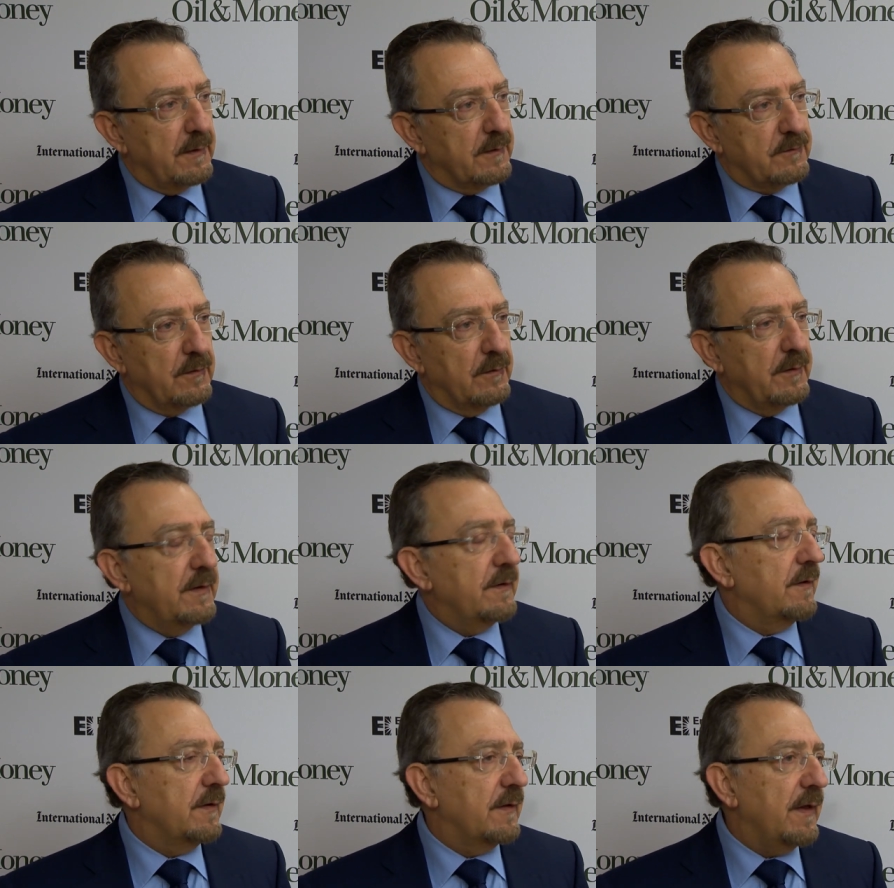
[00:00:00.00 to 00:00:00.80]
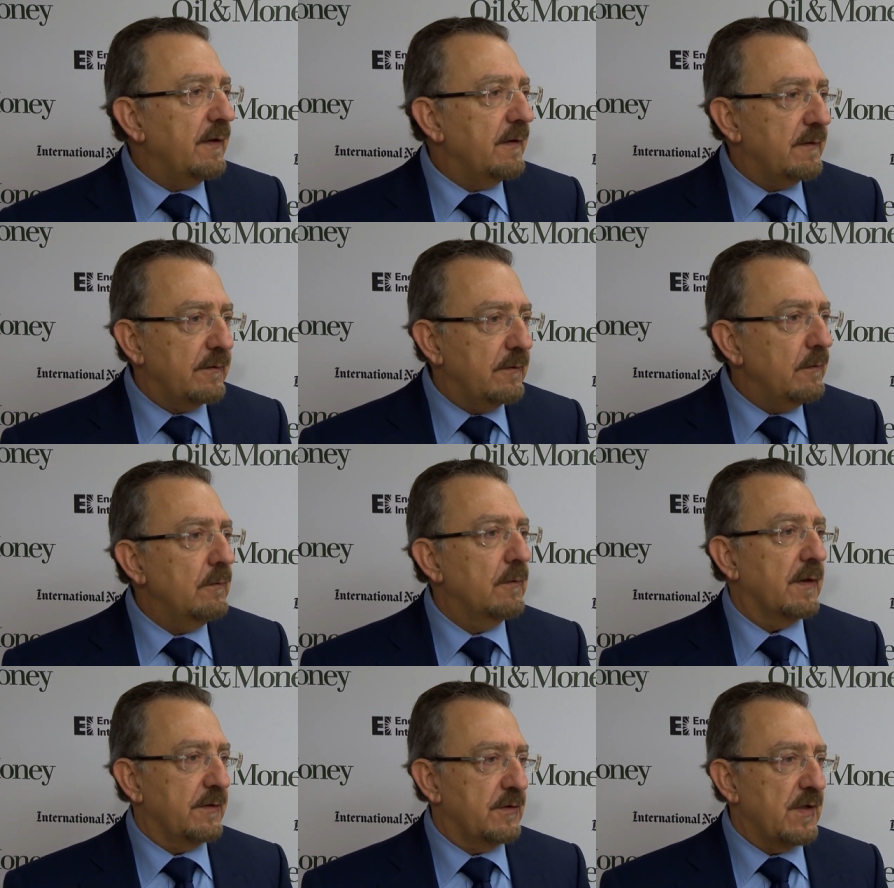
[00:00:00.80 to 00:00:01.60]
So it, they
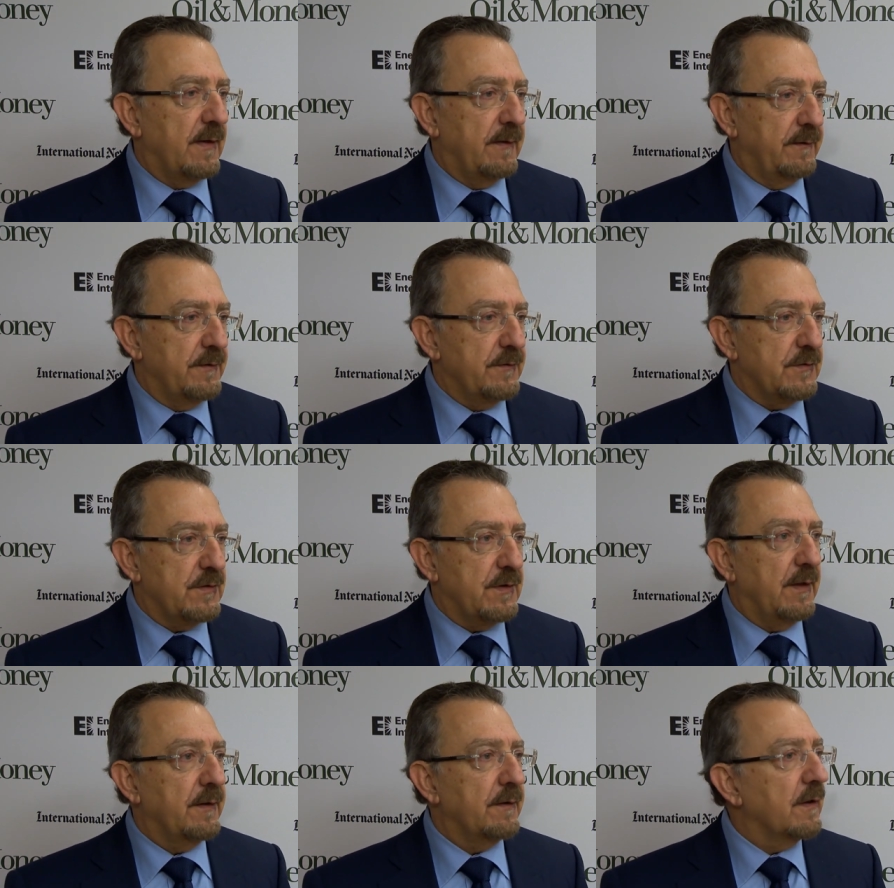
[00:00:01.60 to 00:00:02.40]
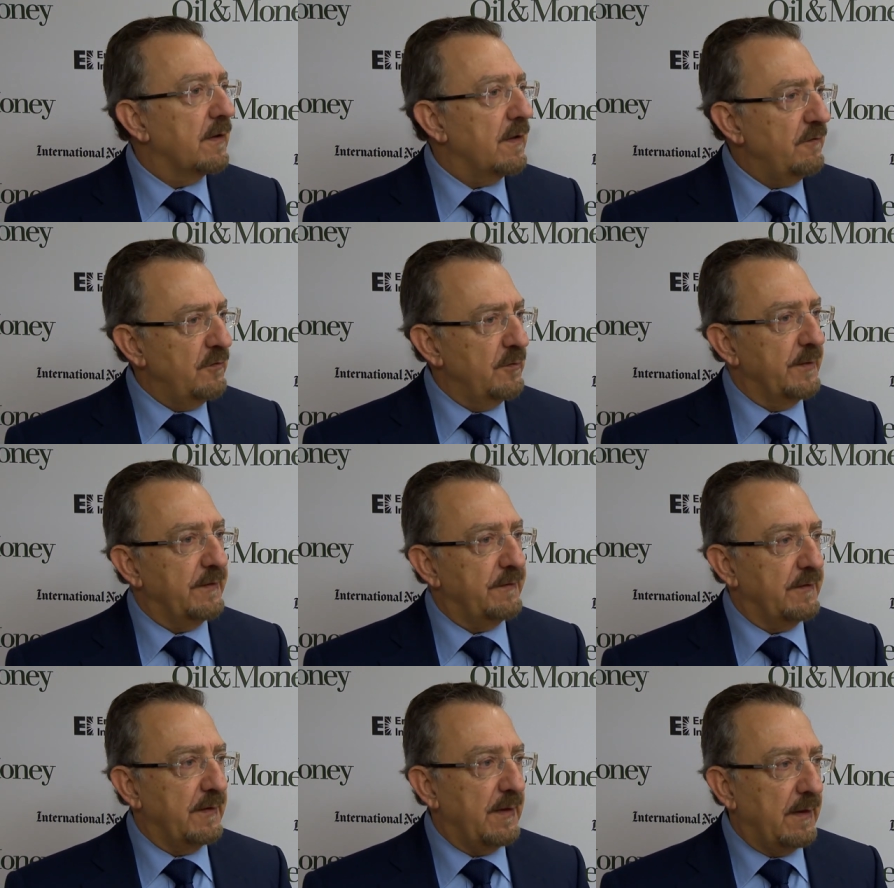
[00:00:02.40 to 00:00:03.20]
too are challenged, and the
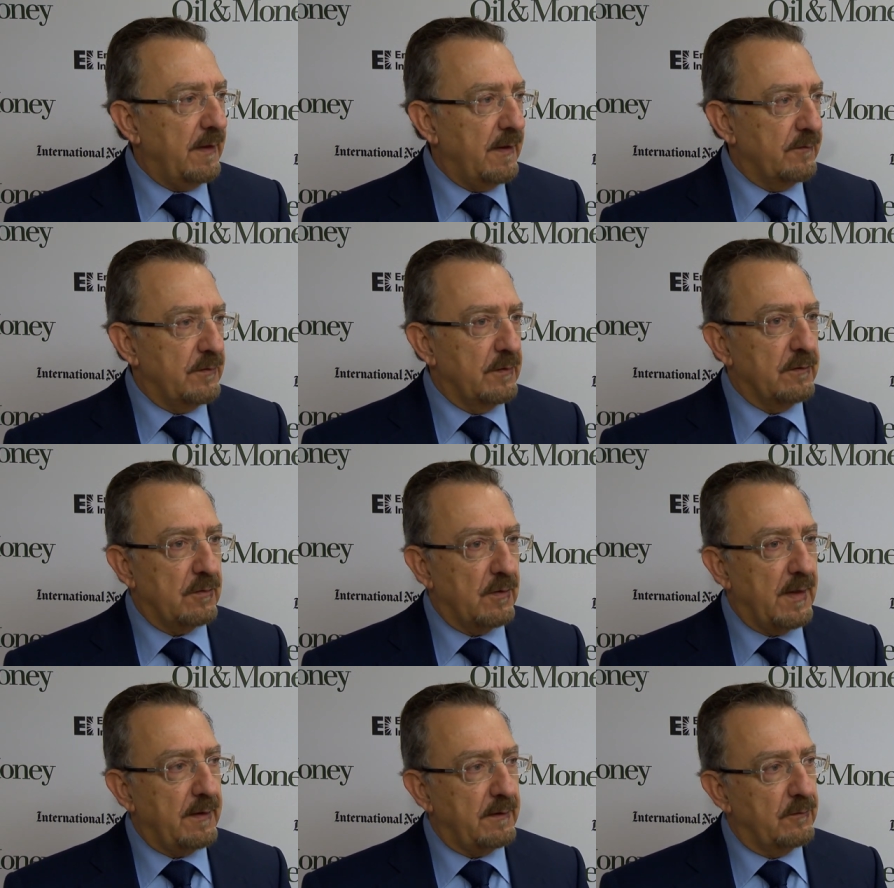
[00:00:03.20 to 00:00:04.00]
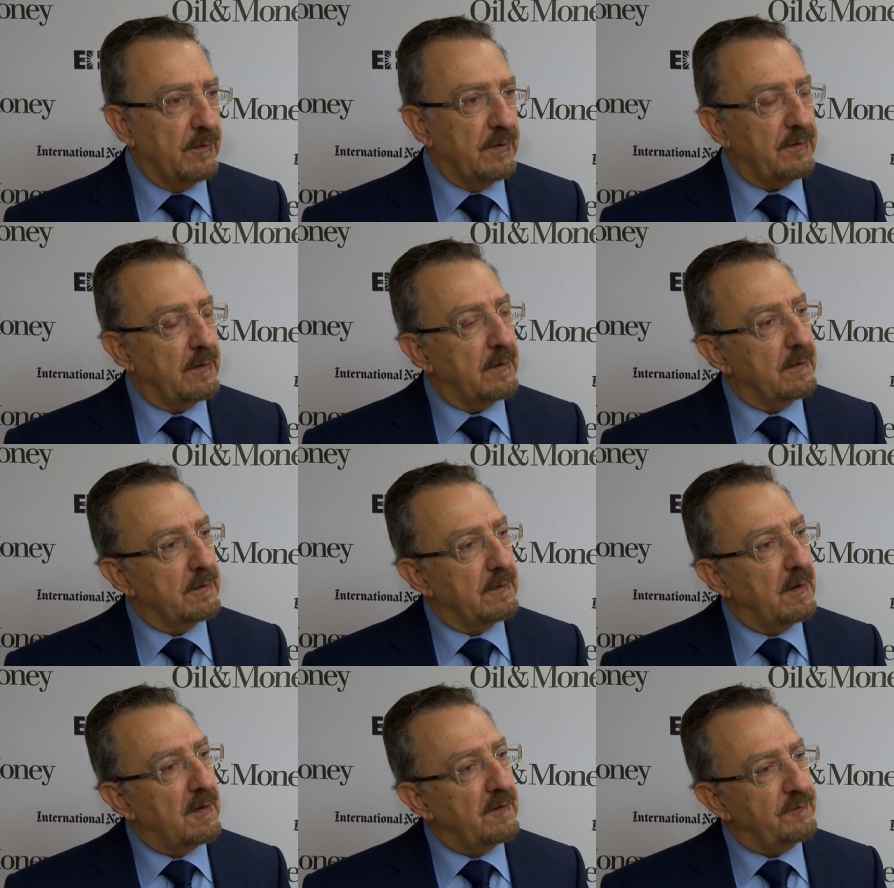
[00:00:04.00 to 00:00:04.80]
governments that they have to interact with are
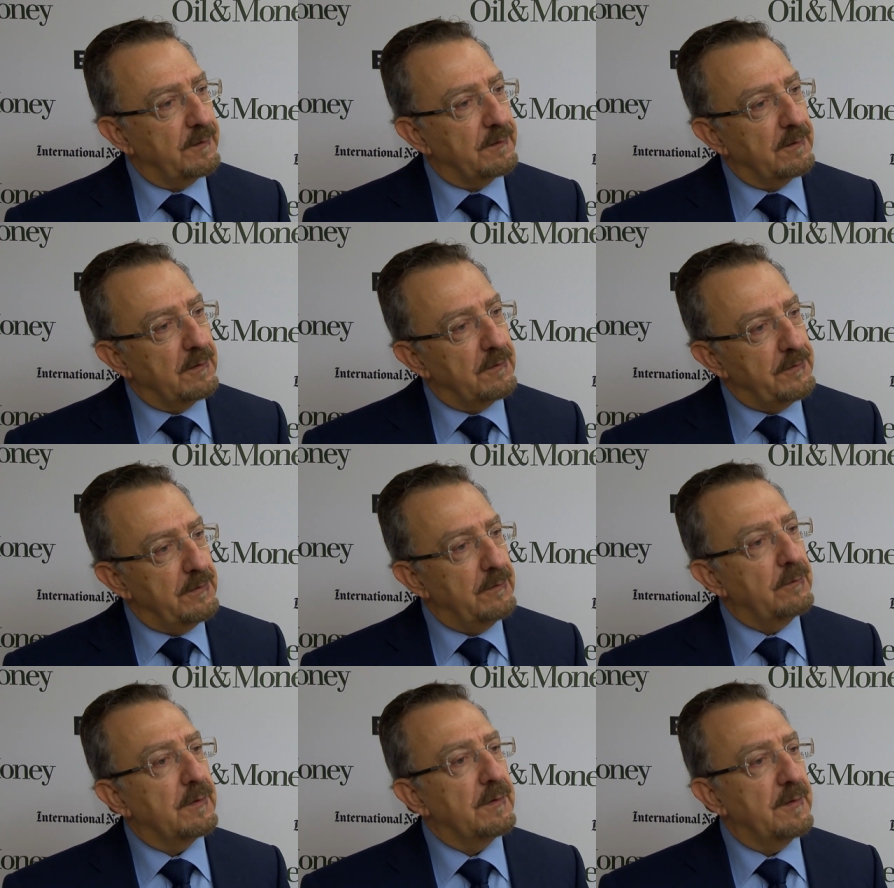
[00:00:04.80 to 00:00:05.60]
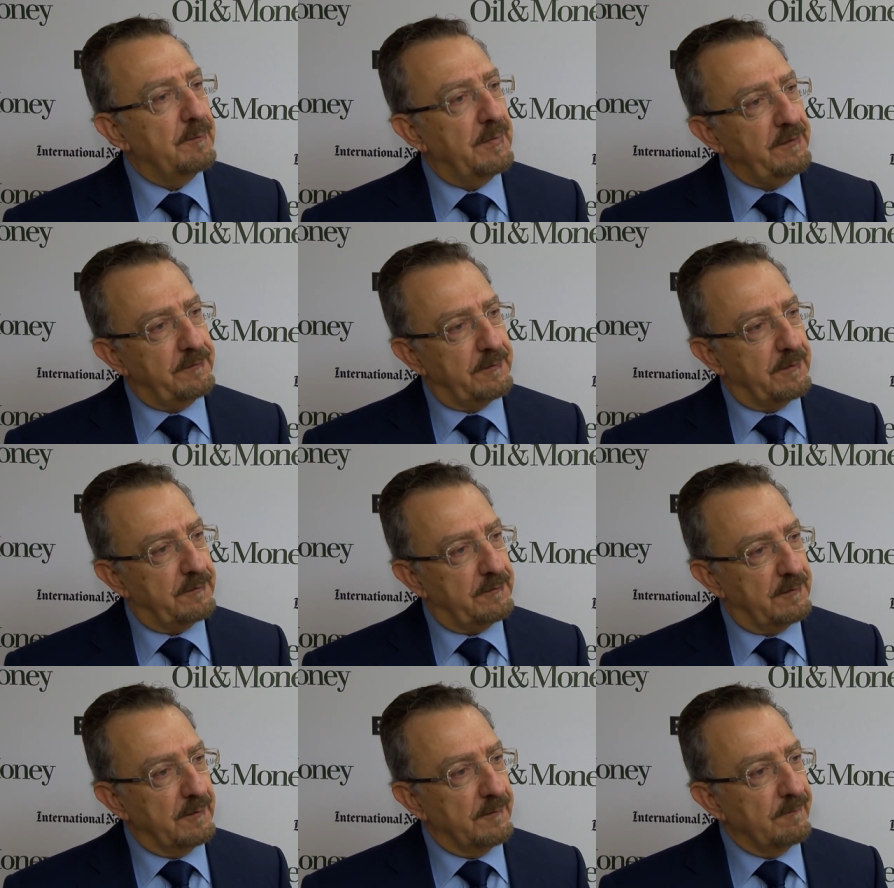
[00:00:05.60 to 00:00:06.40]
often new in the
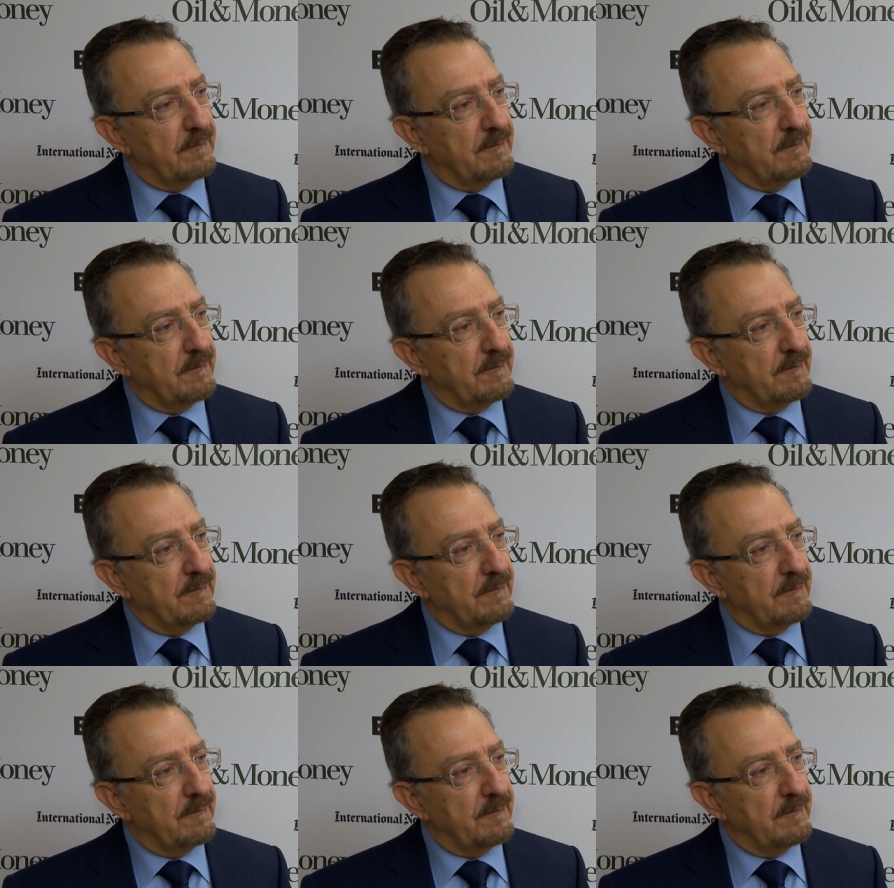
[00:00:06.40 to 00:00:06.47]
business.